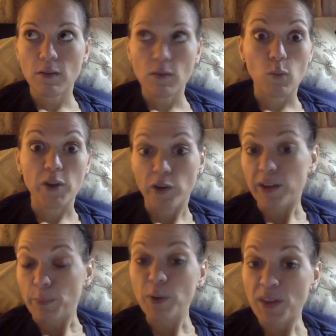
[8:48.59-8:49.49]
well, you're
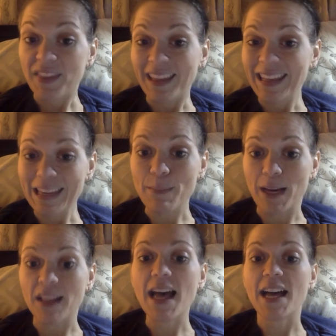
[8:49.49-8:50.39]
going to put the
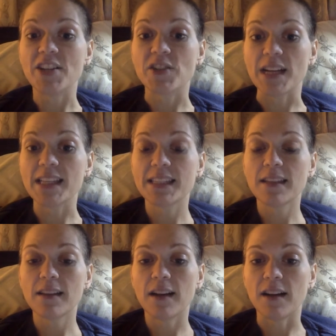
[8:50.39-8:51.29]
email address
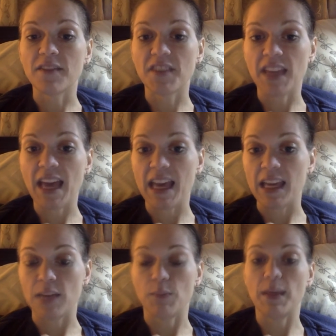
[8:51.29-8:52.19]
uh, for the
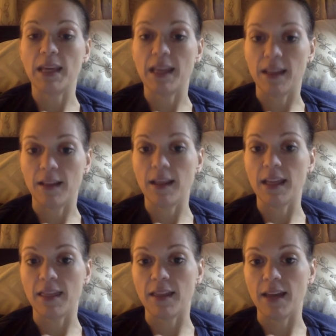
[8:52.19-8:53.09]
AANP in,
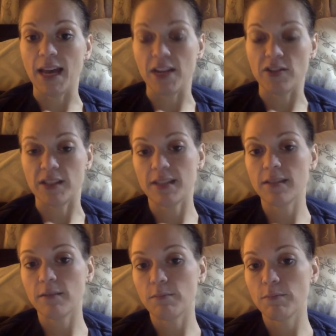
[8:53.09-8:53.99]
in the address
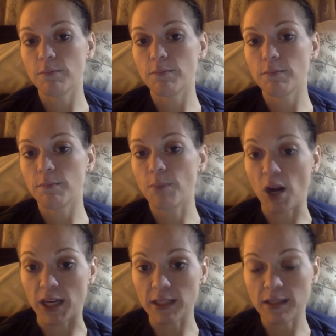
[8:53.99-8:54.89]

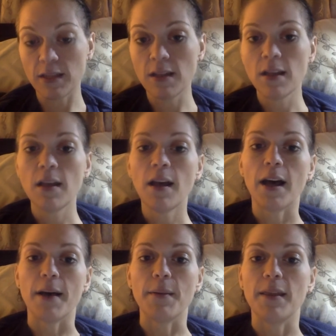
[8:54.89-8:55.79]
part.
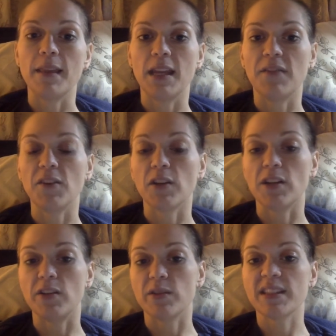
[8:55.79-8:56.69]
Um, and then if you're
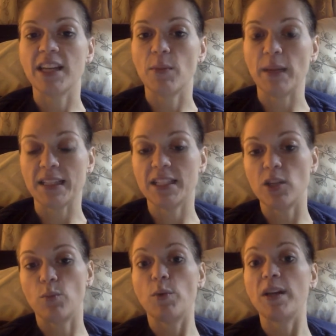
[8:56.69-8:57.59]
going to do snail mail
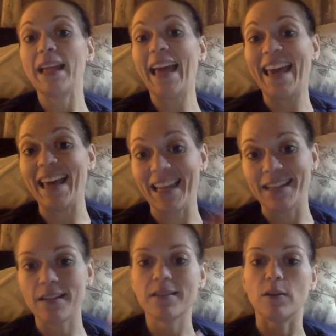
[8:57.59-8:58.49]
too, put
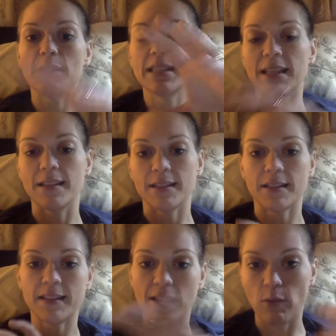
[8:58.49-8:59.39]
and so it sends a
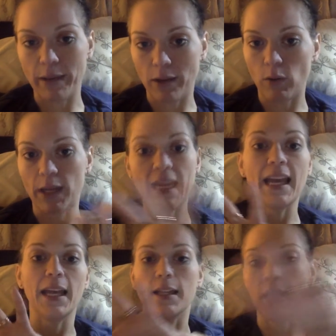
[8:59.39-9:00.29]
snail mail one
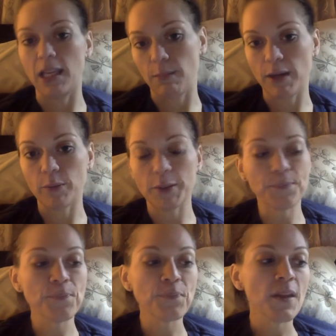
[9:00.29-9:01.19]
and an email one.
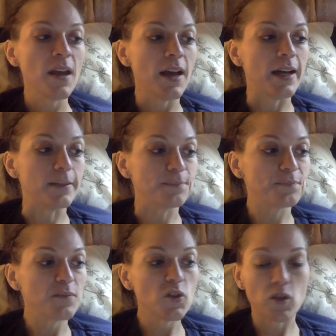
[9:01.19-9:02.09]
Um,
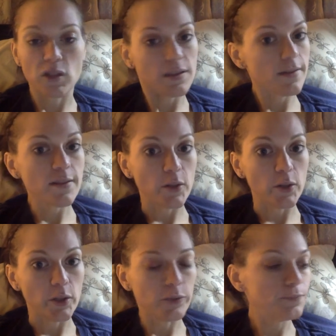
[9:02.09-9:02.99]
just so
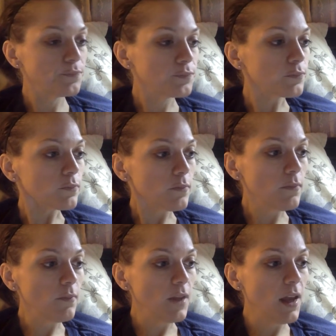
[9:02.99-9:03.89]
you know.
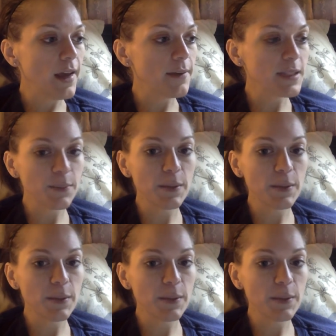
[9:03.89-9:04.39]
Um, some